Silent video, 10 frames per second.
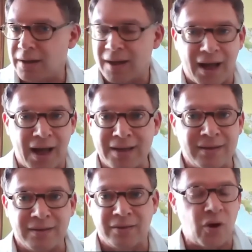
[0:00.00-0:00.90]

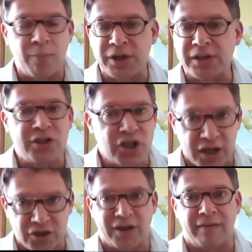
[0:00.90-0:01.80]
hasn't completely
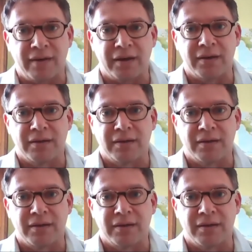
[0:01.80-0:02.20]
changed, I think.